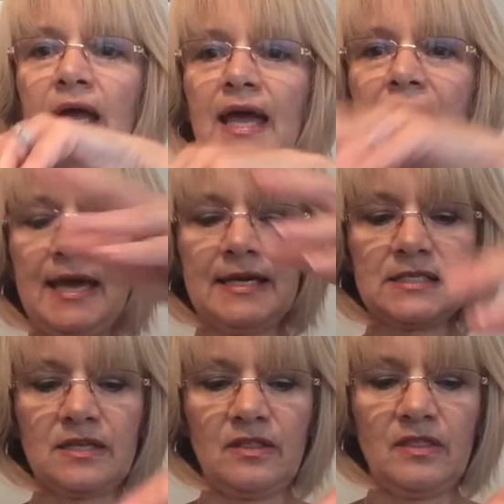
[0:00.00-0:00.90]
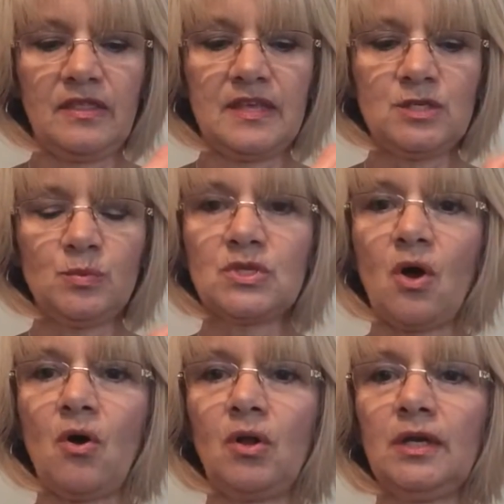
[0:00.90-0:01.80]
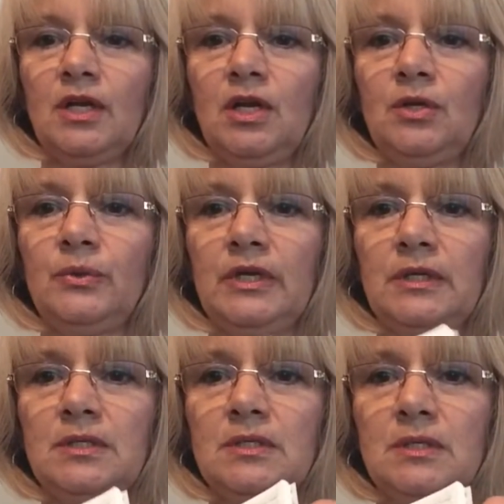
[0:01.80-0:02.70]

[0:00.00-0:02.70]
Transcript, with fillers: And this was all included.